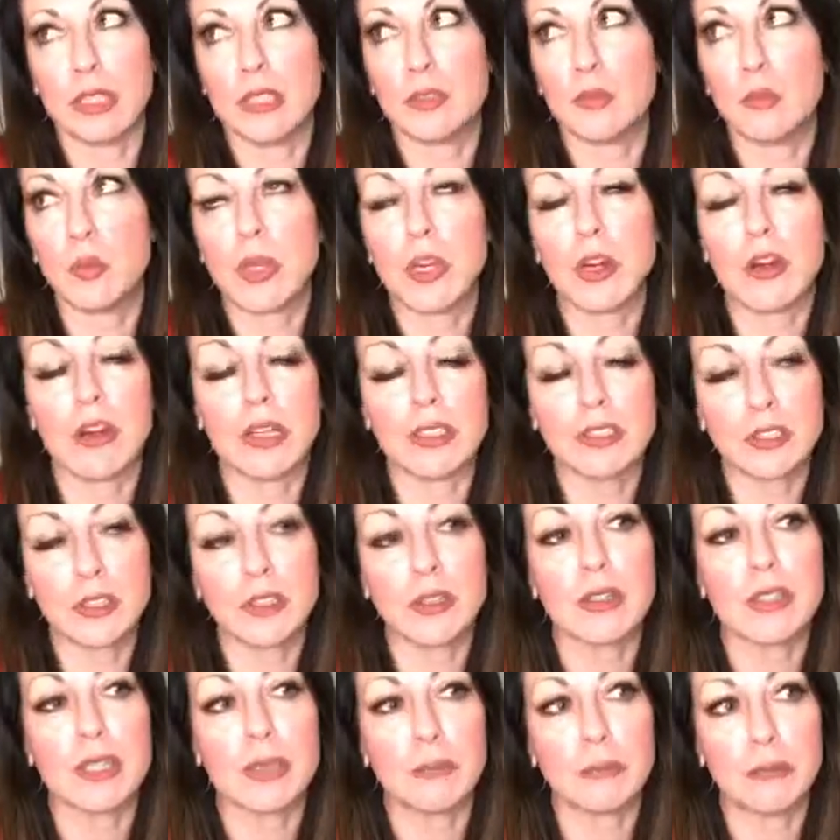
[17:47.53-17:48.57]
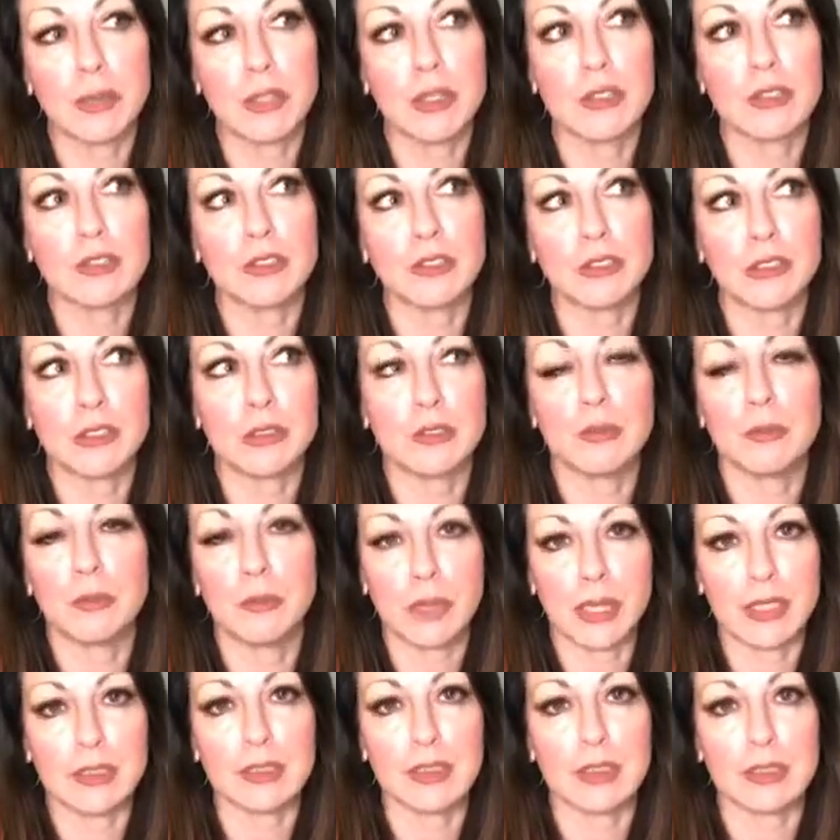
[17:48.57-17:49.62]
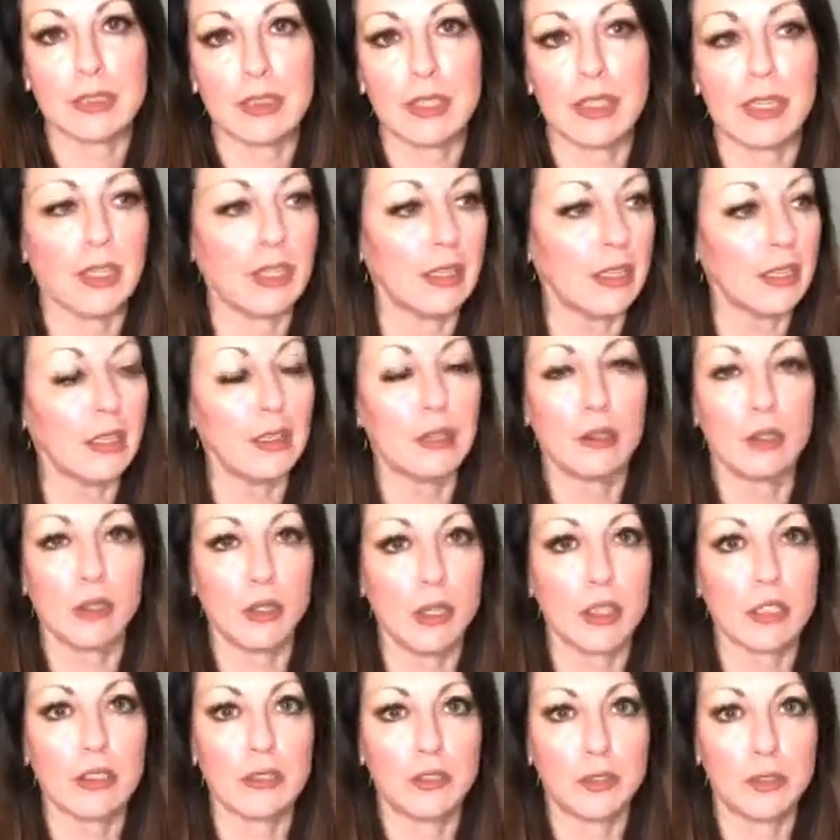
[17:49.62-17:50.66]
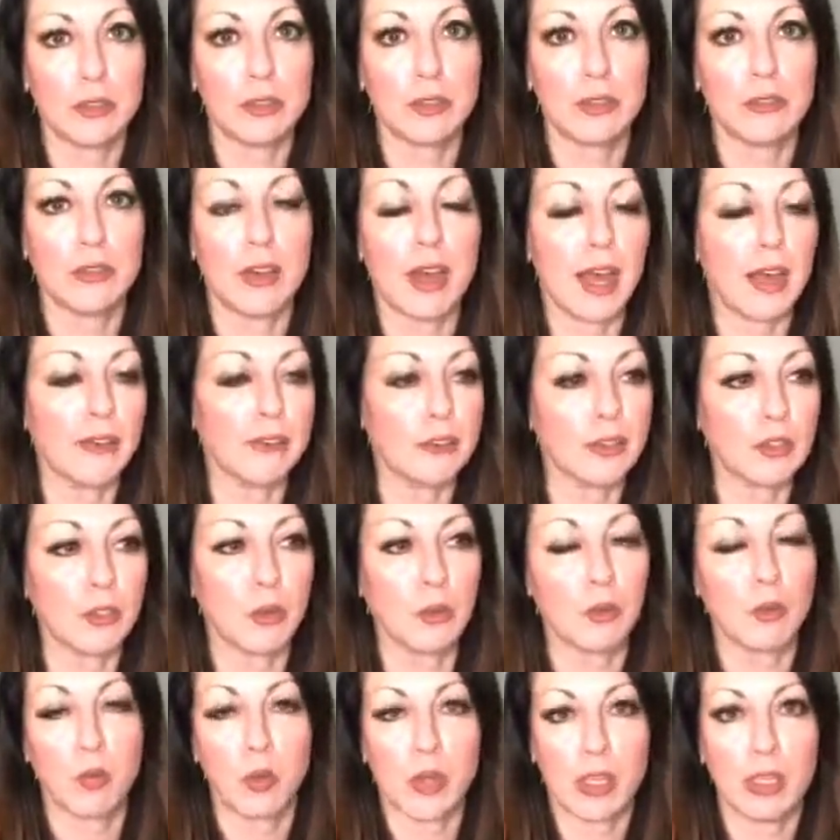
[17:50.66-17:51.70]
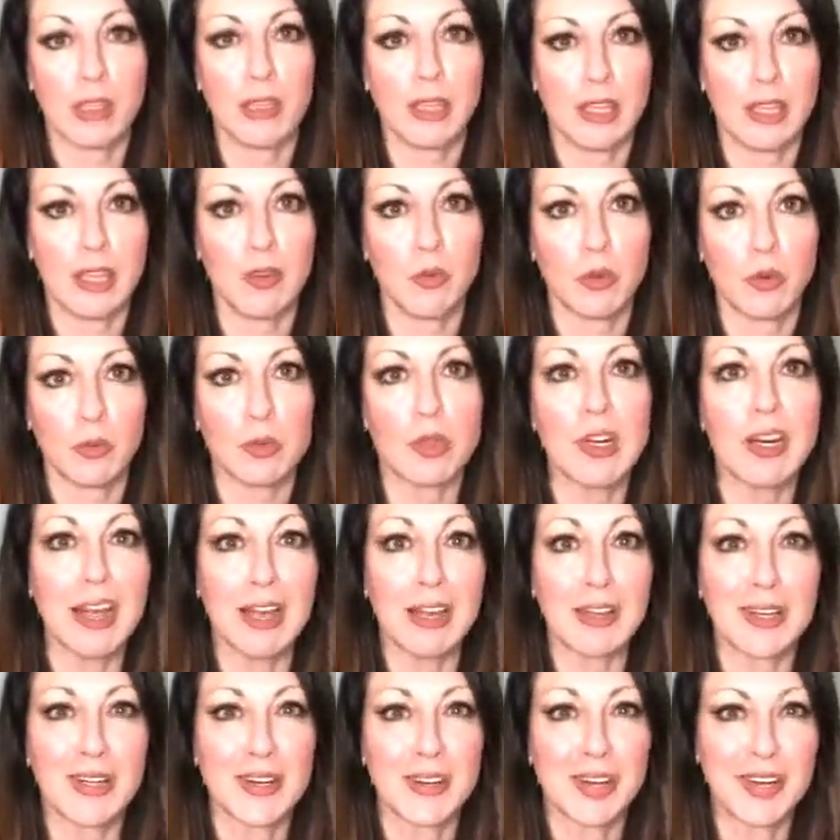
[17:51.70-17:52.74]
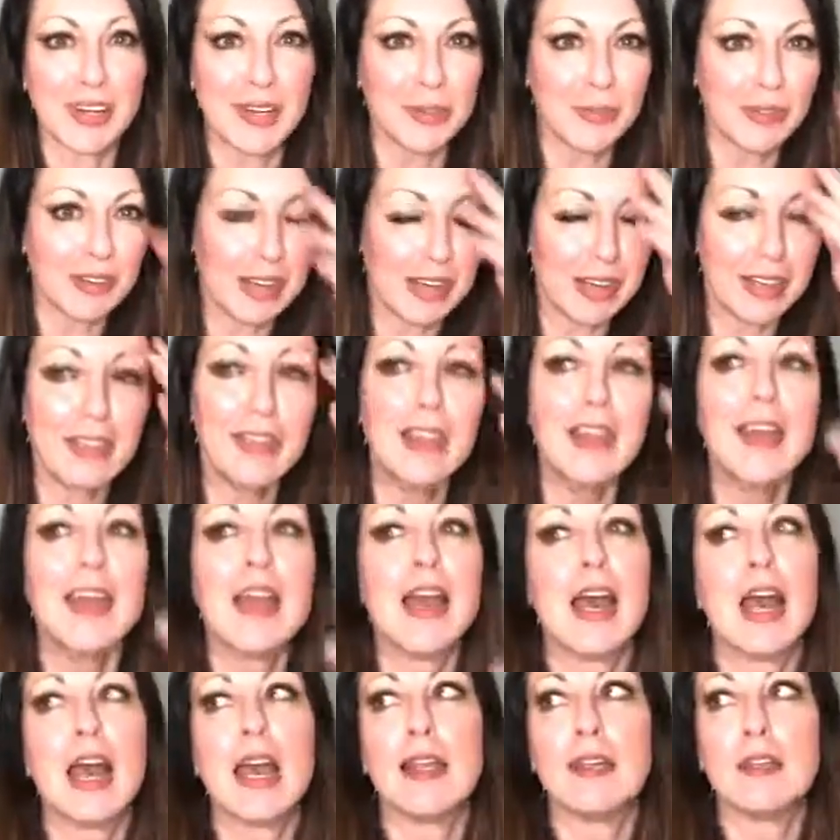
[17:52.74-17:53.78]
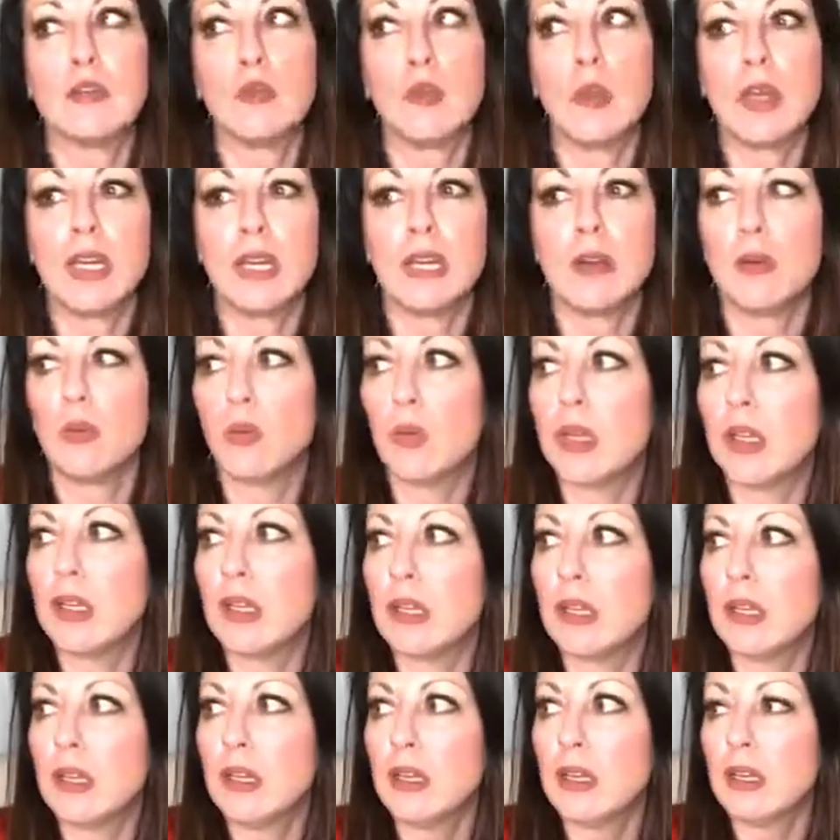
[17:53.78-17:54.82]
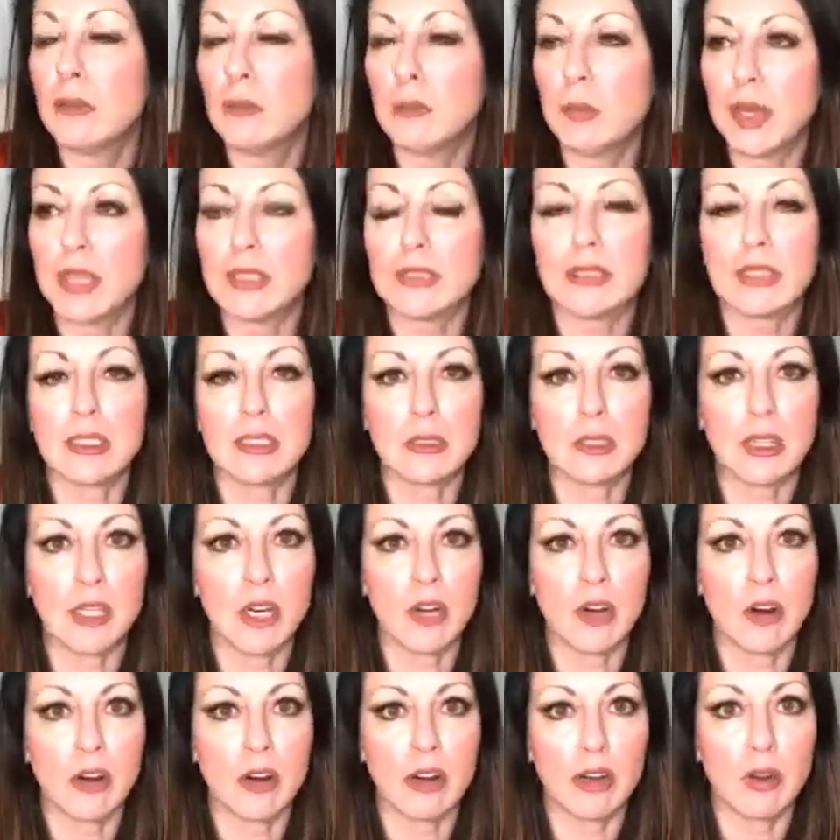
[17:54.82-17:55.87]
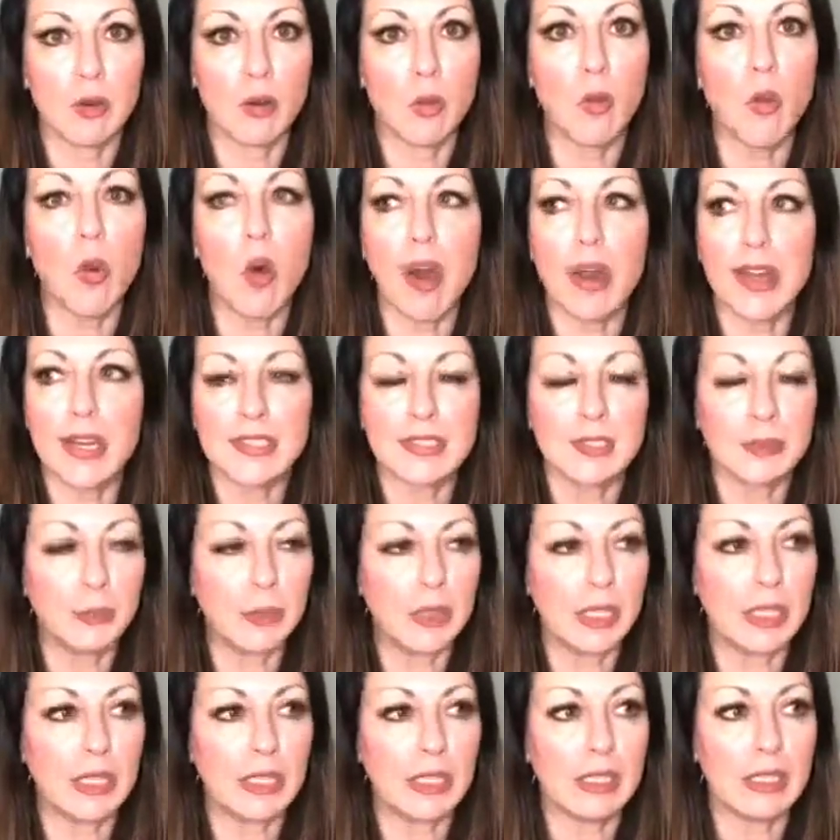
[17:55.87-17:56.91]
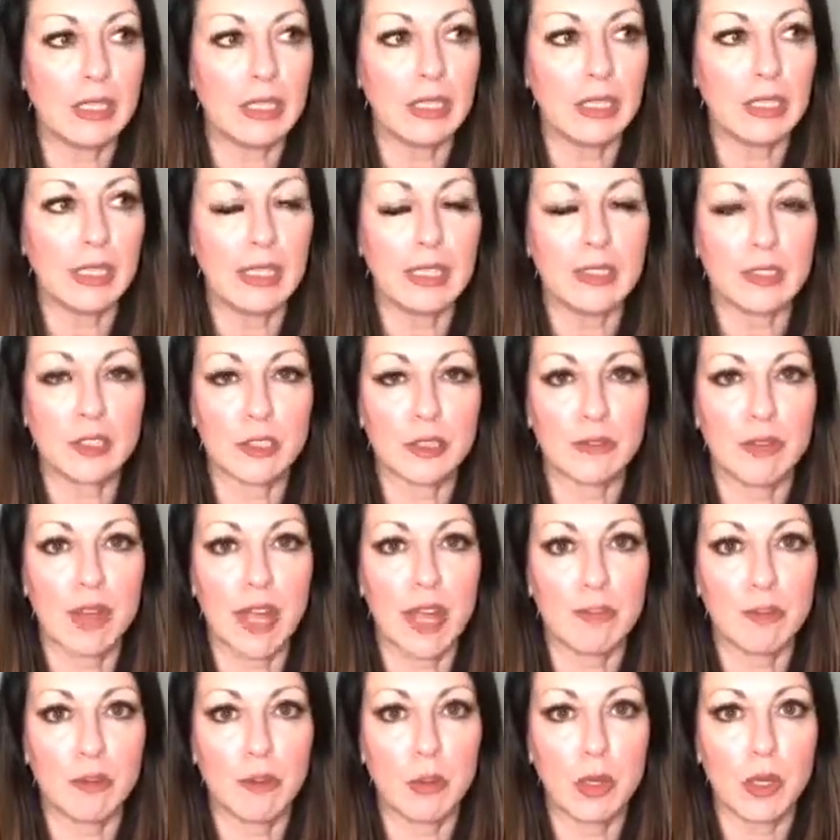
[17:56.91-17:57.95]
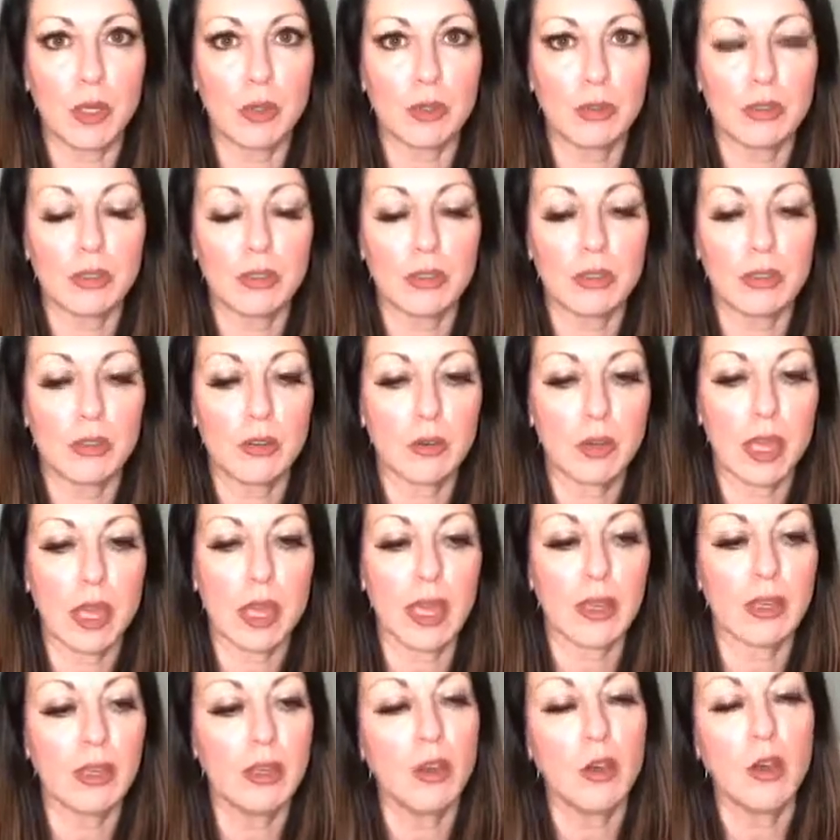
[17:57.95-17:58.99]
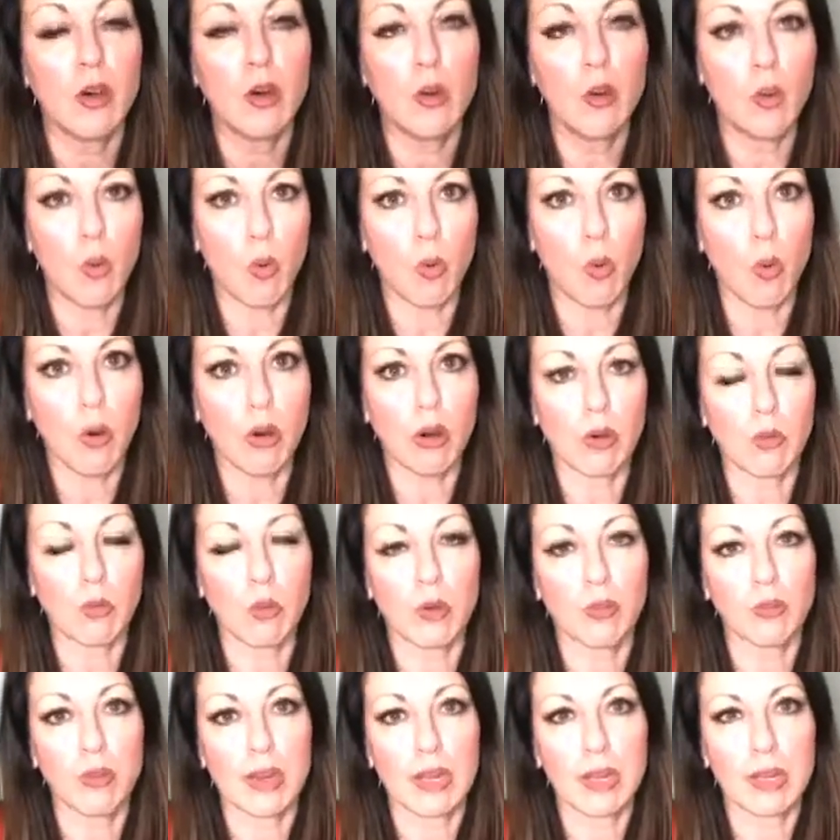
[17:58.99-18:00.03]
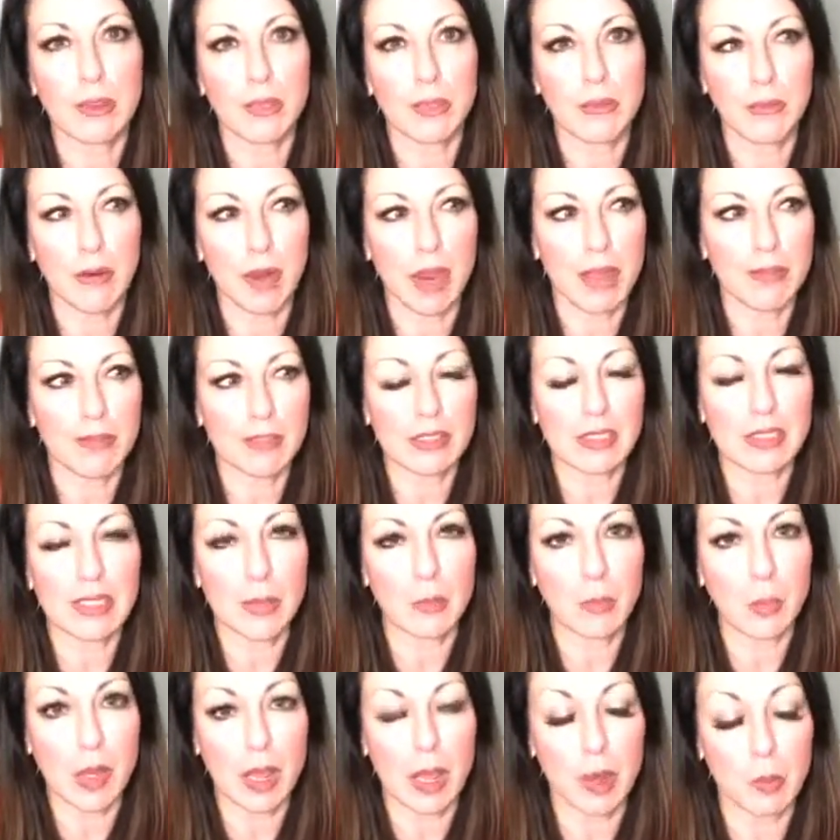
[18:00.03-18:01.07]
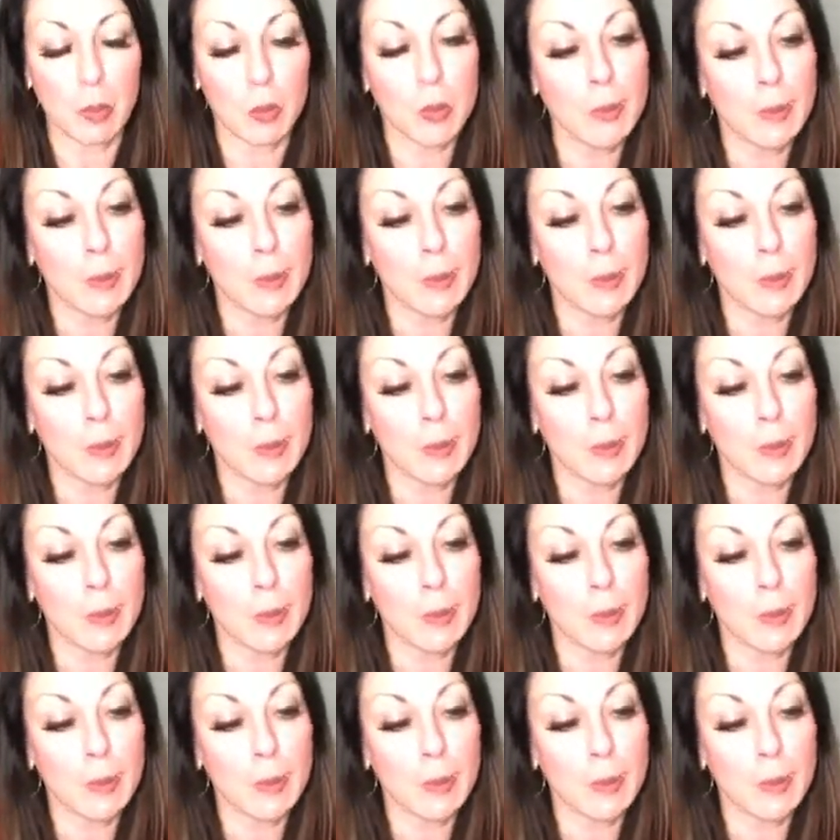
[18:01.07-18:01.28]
we are internally built to basically look to survive. So we eat when we're hungry, right? And we basically are wanting to be in survival mode, okay? Or we're ready to thrive and step it up.